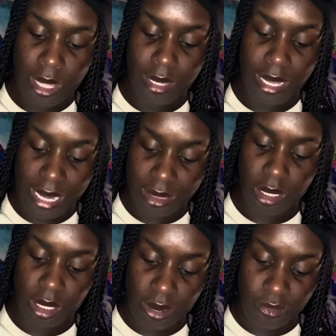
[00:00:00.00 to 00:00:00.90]
They got the
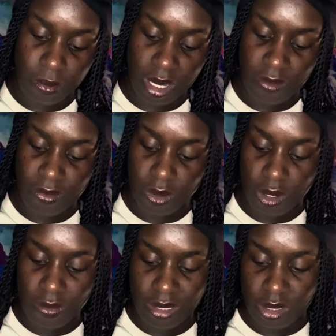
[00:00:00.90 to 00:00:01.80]
government
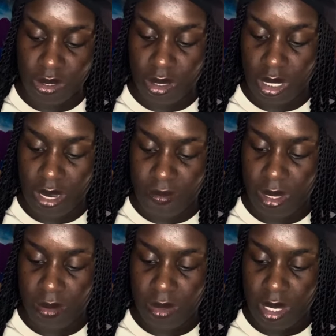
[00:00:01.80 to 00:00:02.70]
involved. I just saw
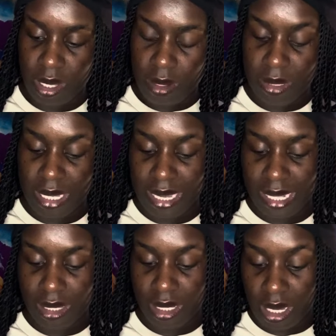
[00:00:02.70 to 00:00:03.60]
government. But they
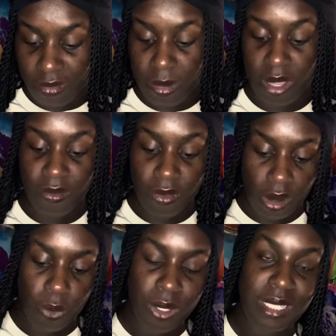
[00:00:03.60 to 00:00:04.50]
got the government involved,
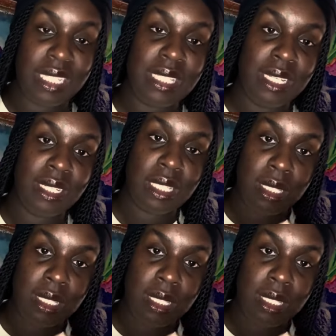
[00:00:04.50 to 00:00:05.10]
which is the